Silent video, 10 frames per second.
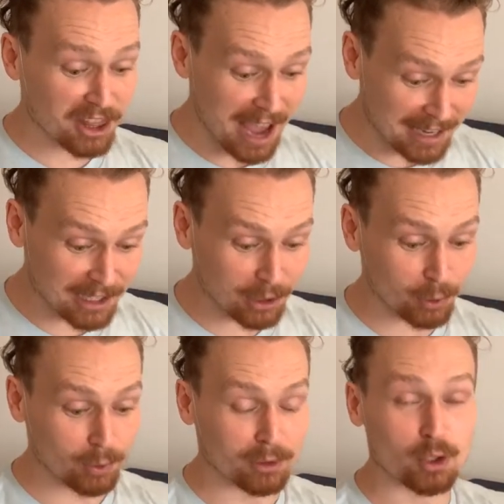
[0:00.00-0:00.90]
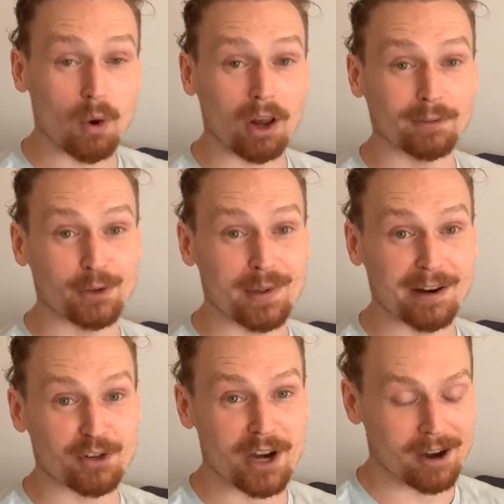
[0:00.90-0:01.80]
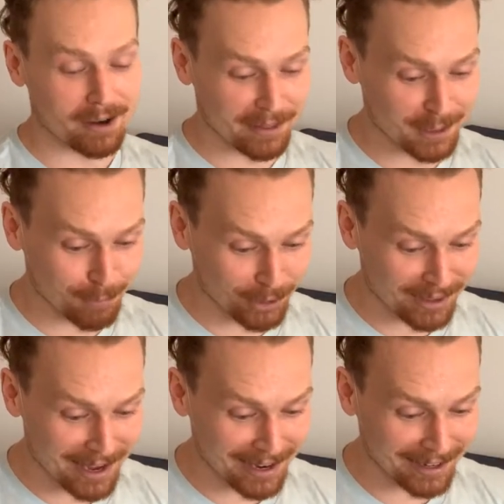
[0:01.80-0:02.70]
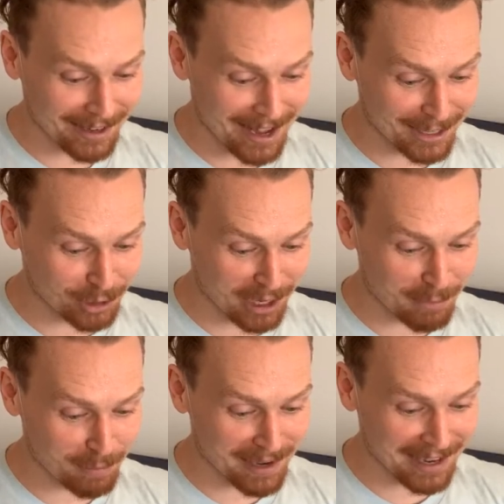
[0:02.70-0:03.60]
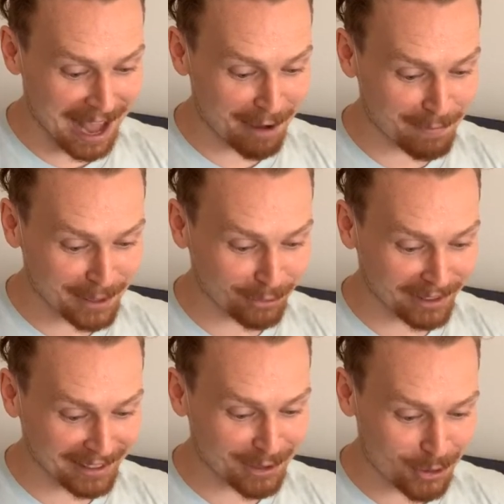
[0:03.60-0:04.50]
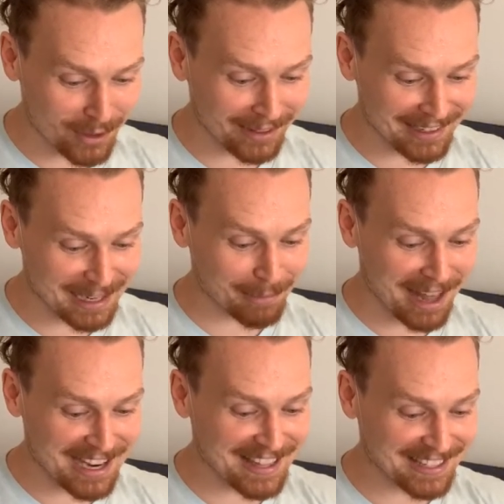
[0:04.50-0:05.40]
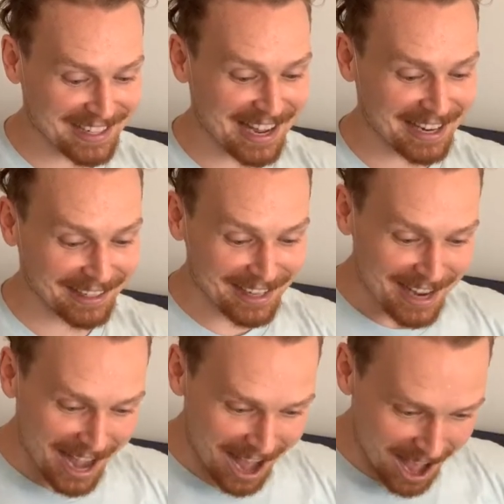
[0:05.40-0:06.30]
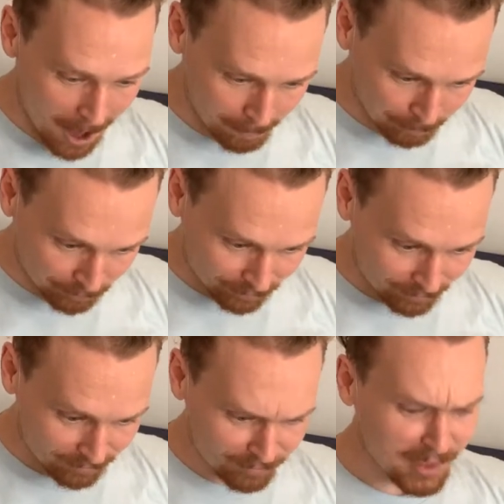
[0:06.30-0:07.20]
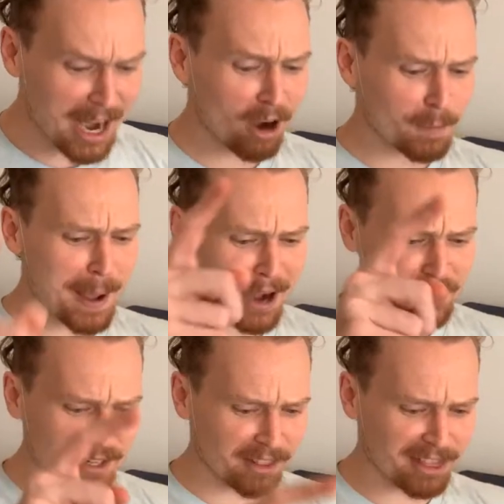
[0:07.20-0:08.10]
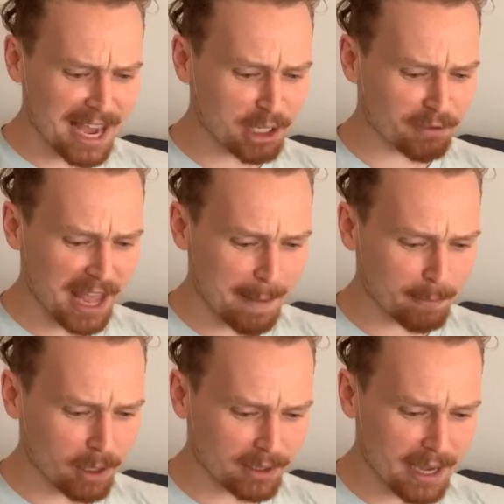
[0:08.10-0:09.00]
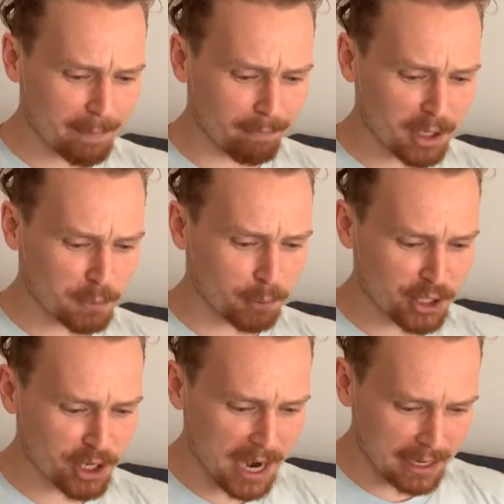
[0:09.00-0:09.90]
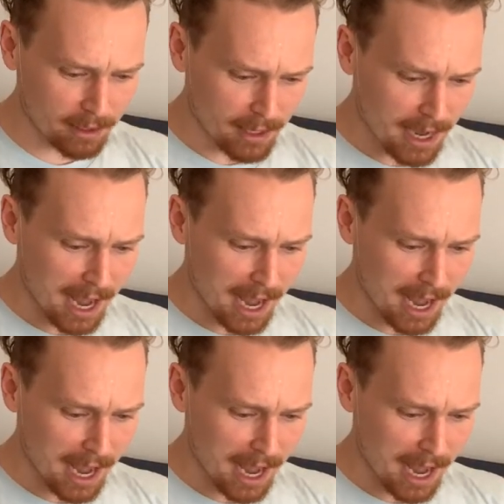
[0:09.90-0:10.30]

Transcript: Thank you to all of you that have shared this birthday stream with me. I've been really enjoying this, and I'm glad I did this today. Eric Patterson, thank you for the happy birthday. Much appreciated.